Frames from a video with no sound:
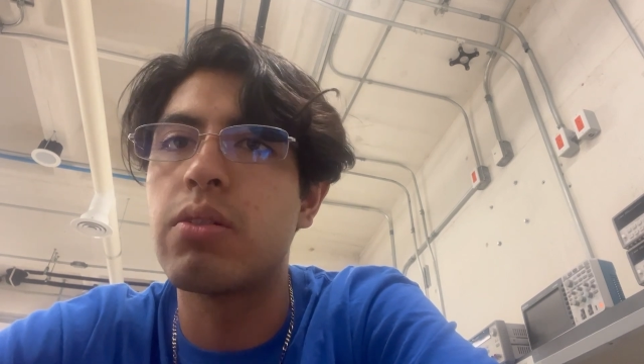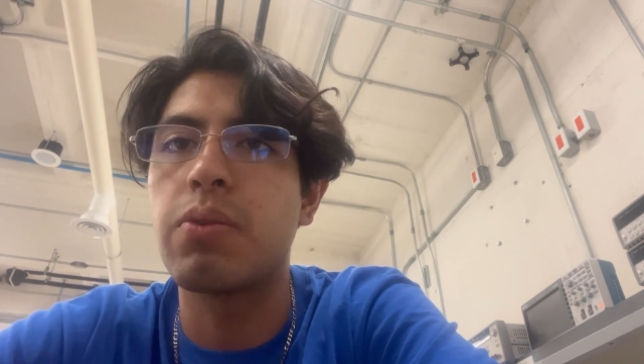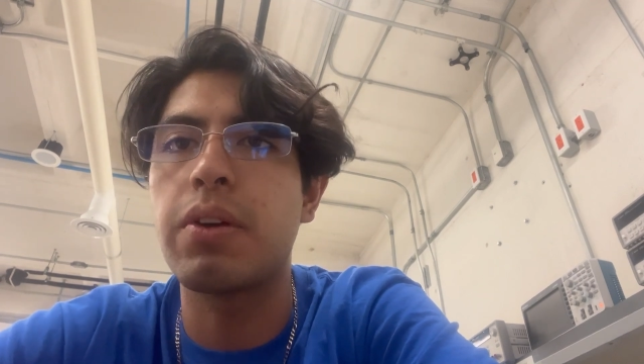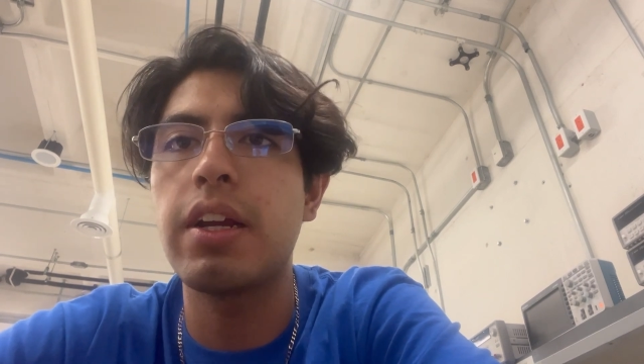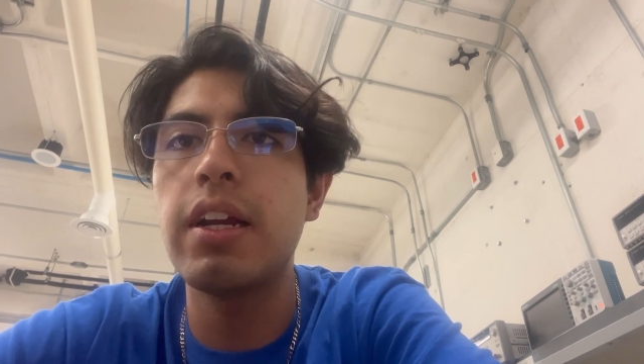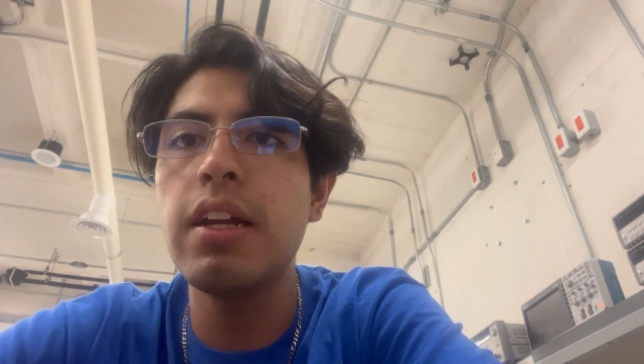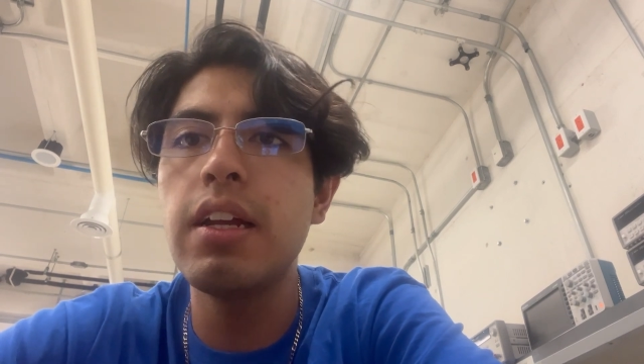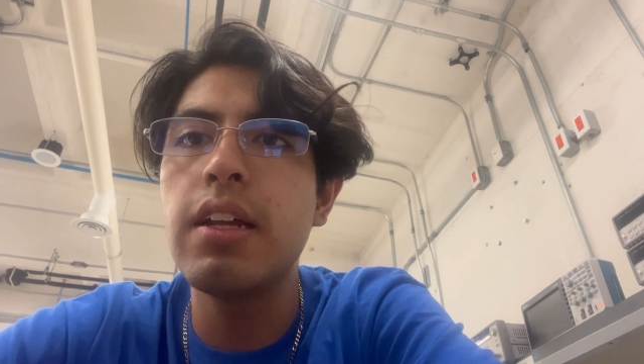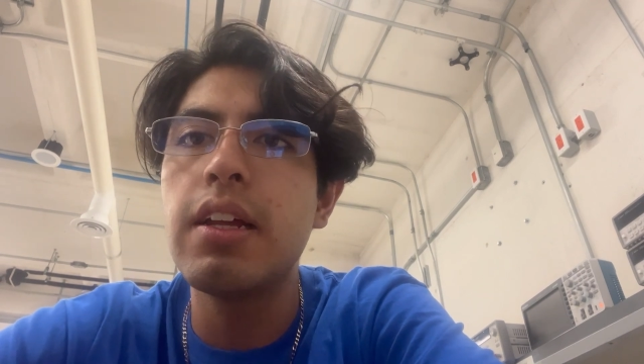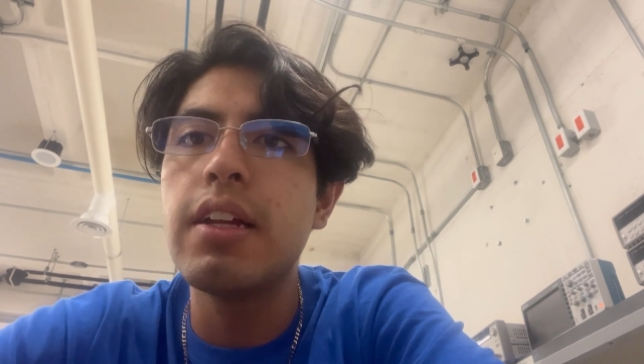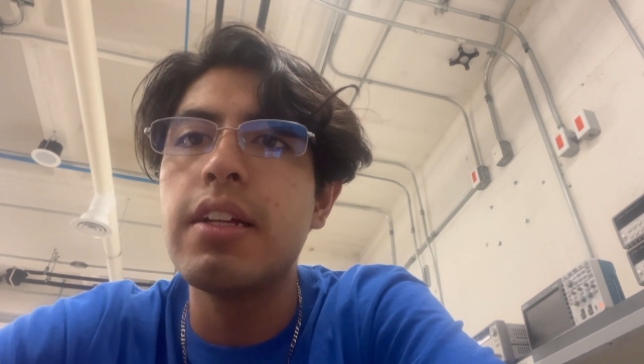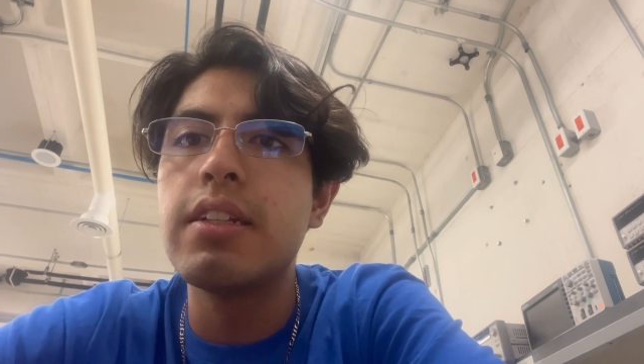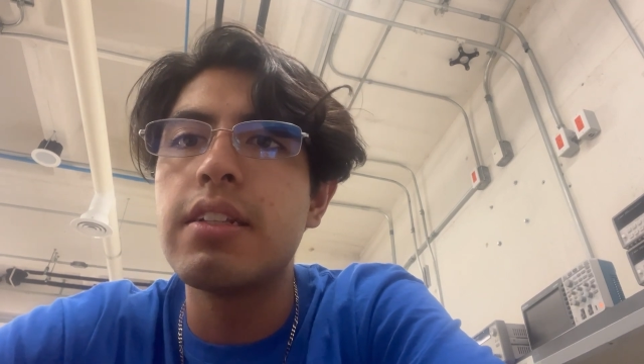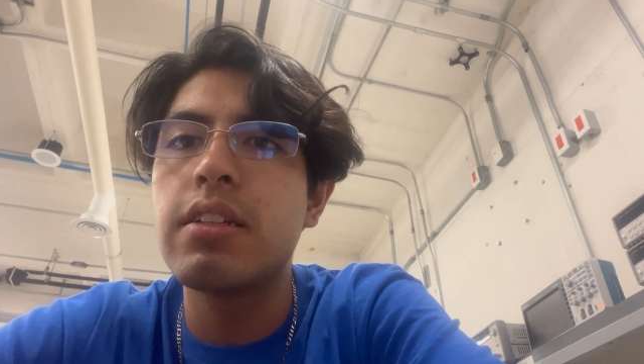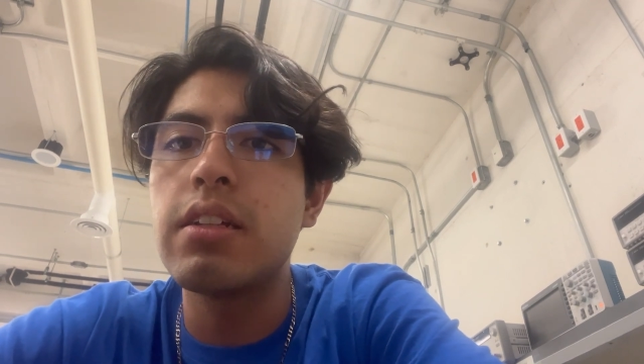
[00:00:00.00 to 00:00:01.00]
Okay,
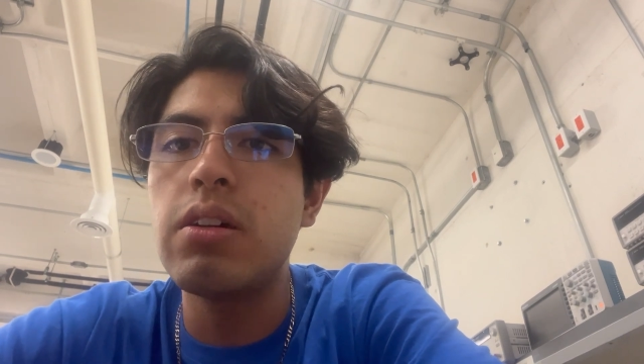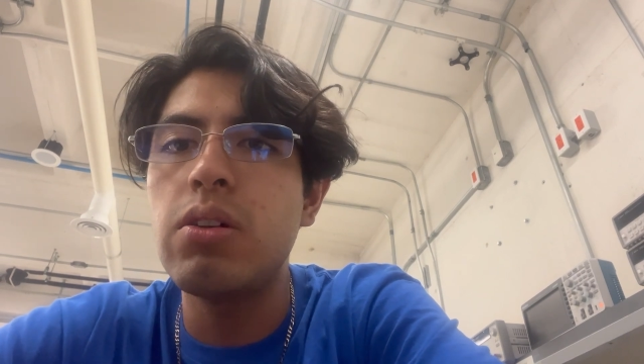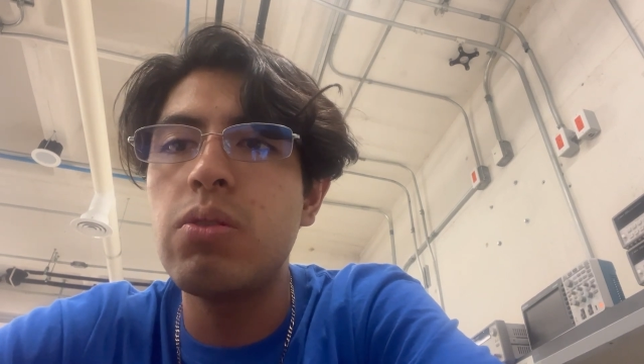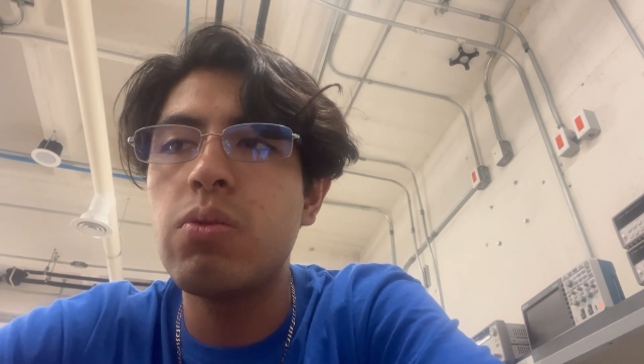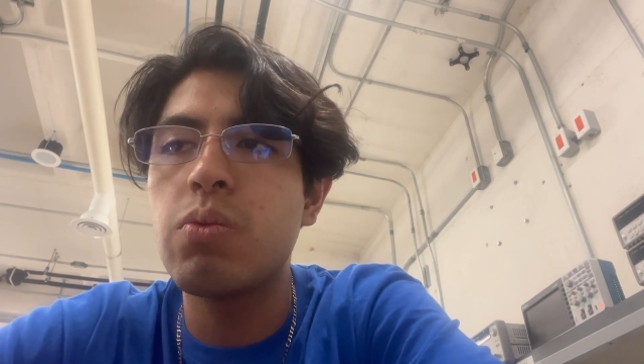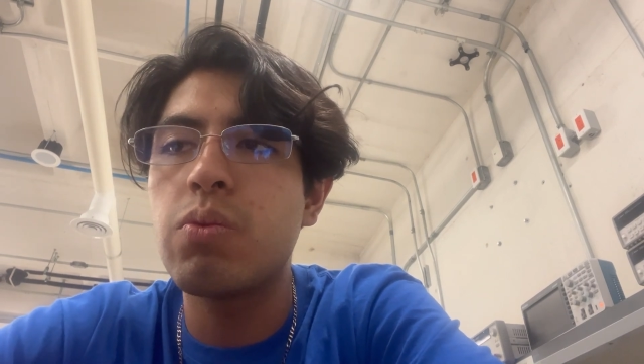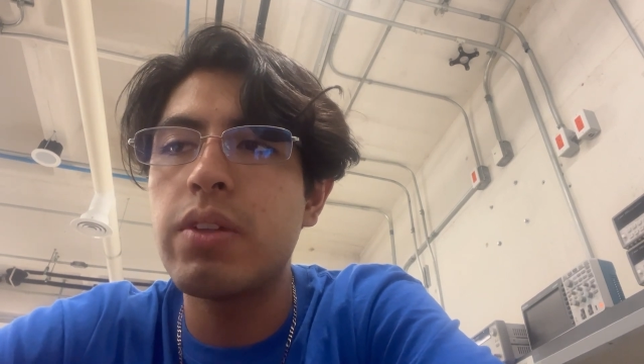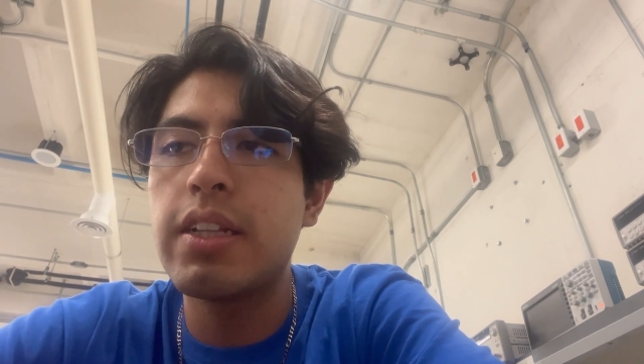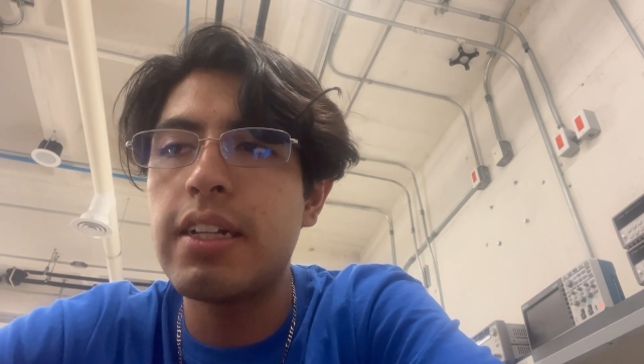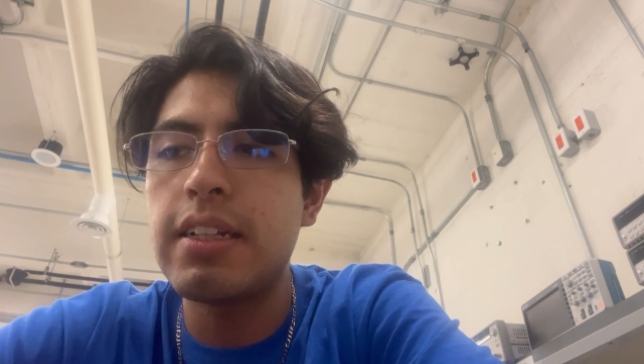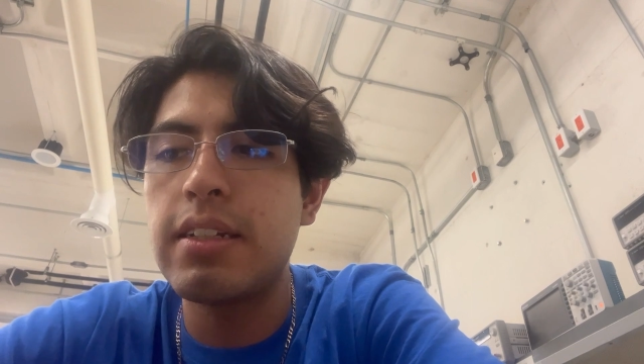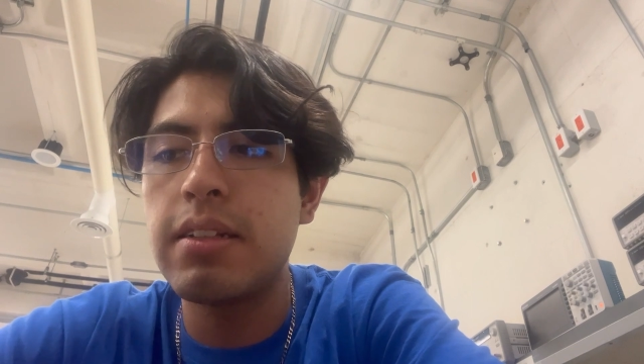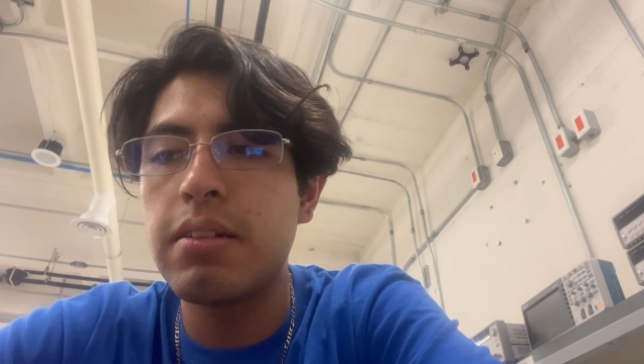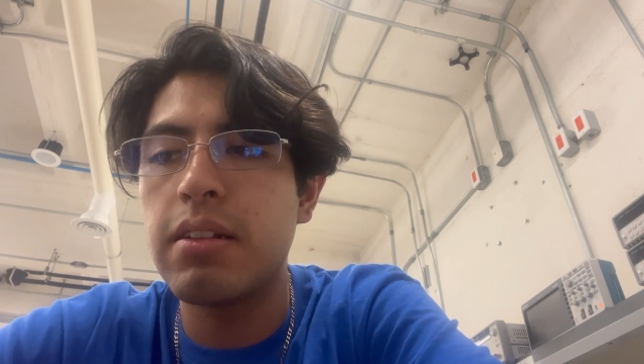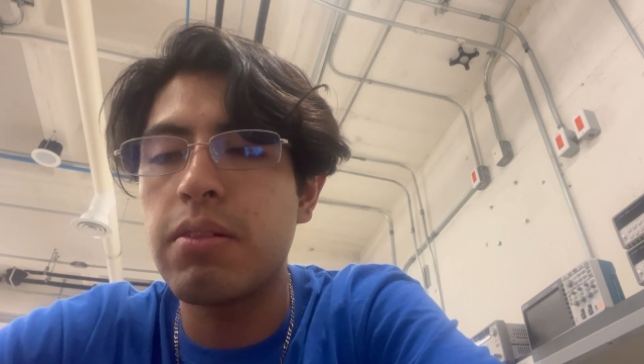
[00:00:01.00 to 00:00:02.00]
so with
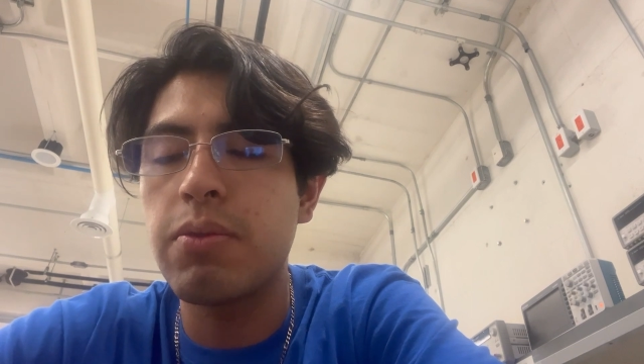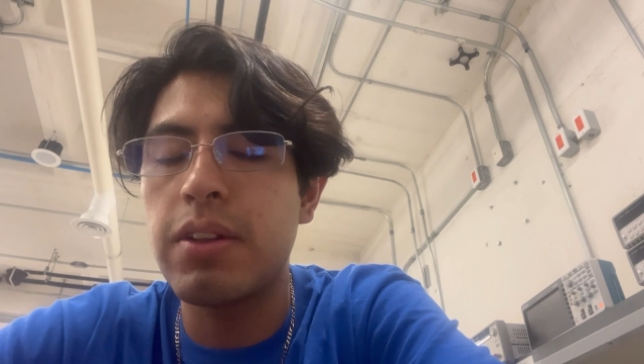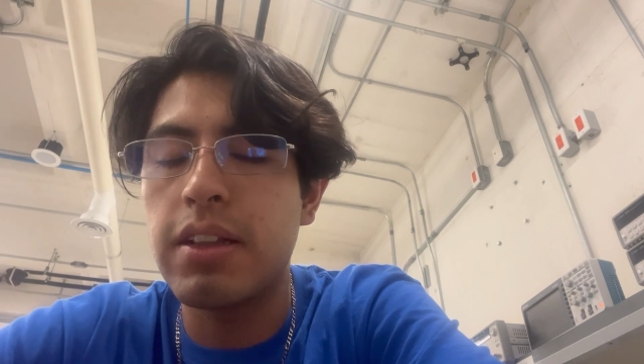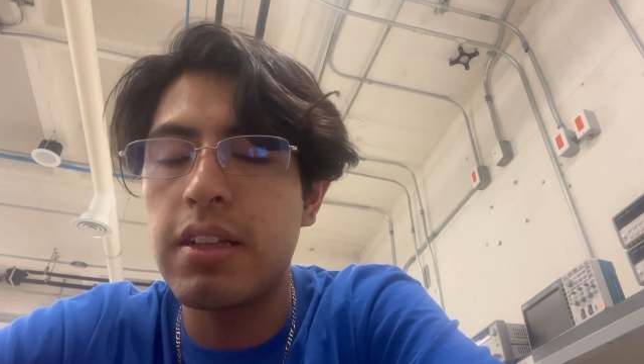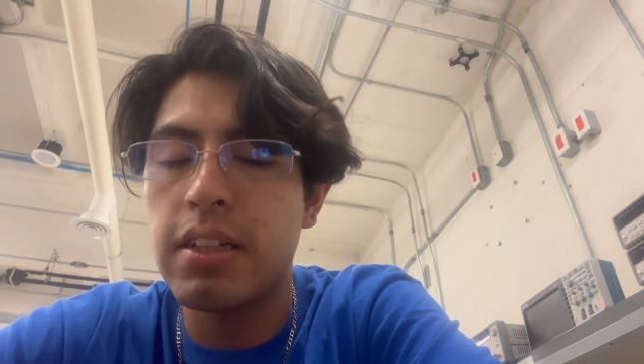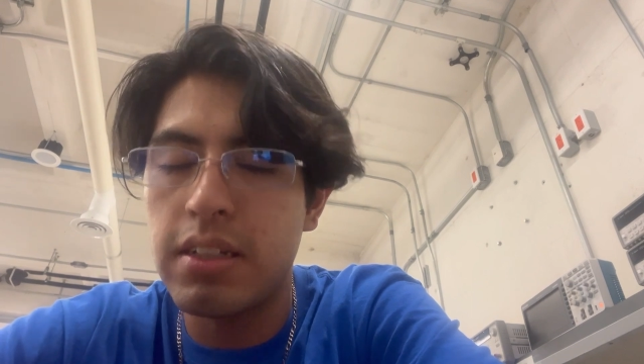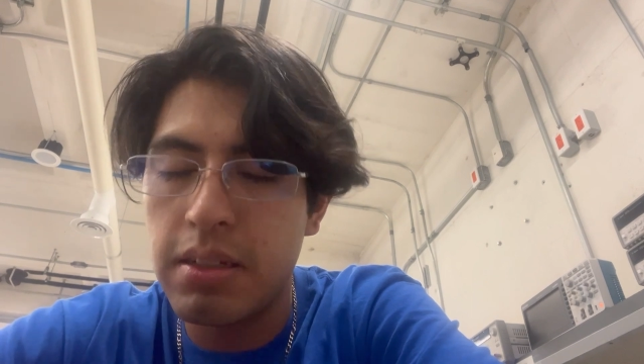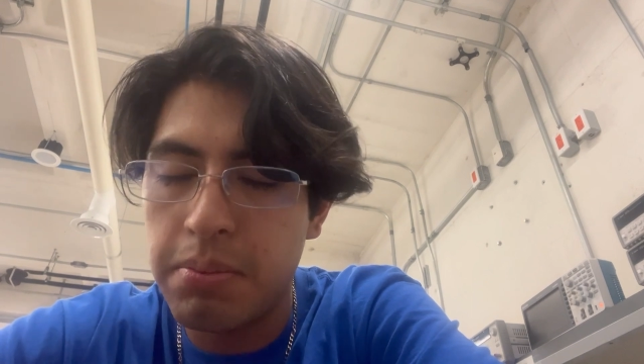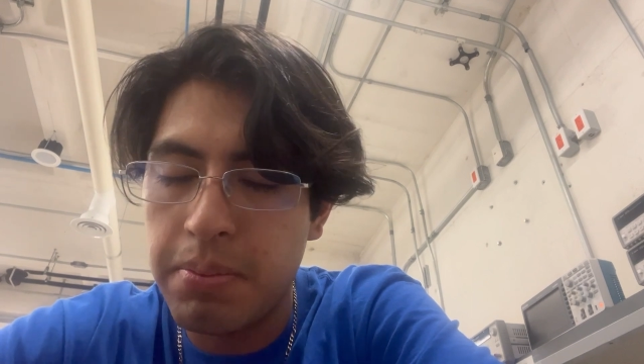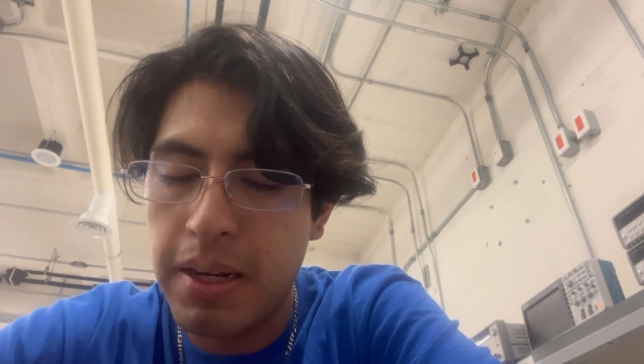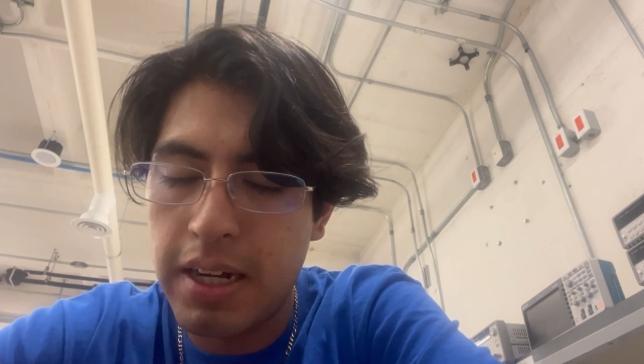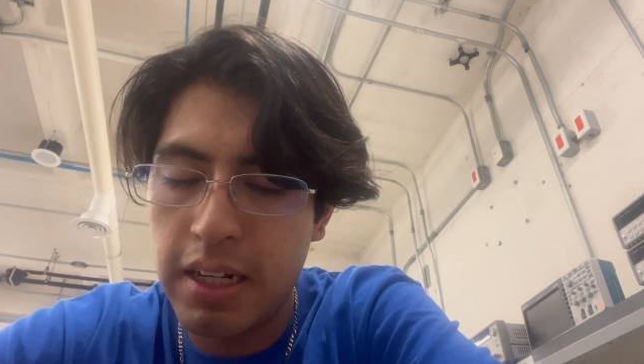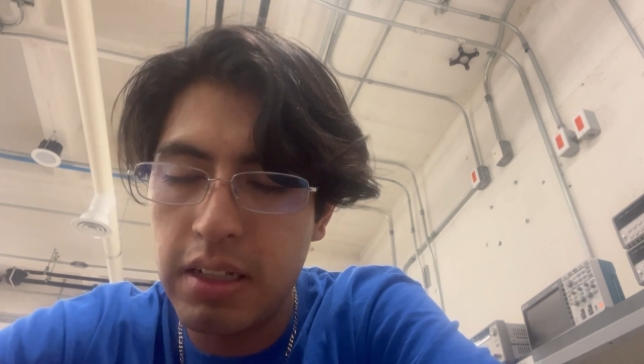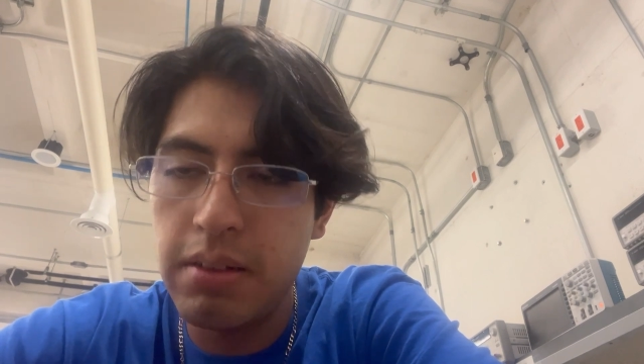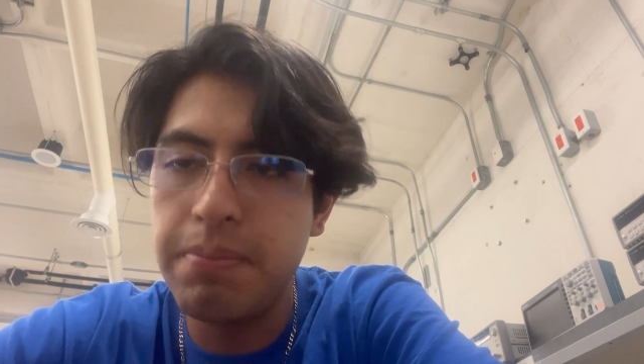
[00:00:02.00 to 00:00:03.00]
this in
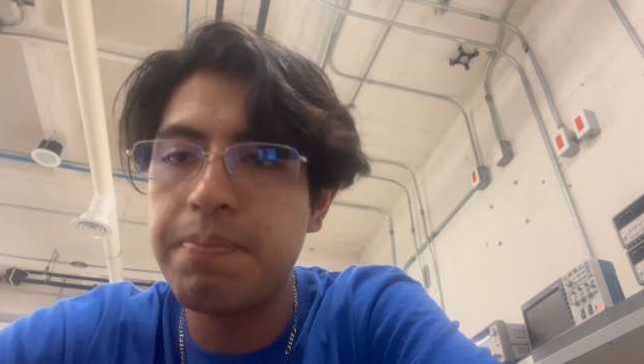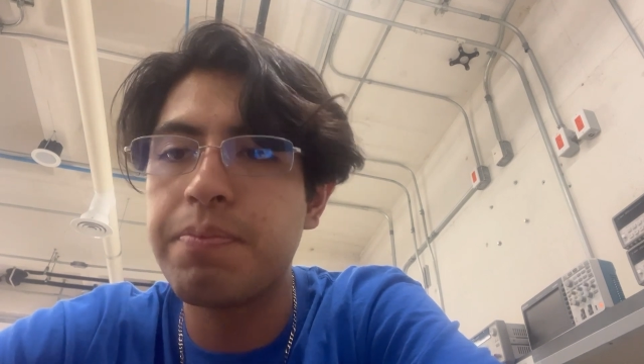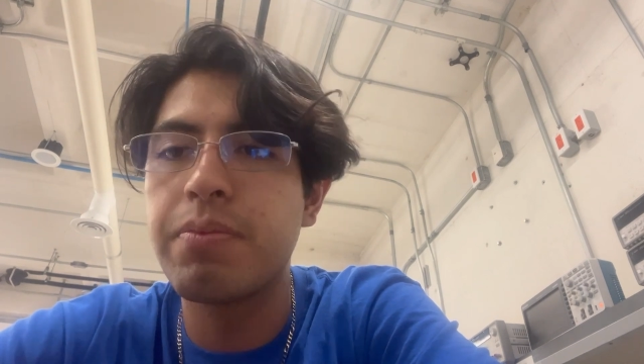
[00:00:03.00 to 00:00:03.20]
mind,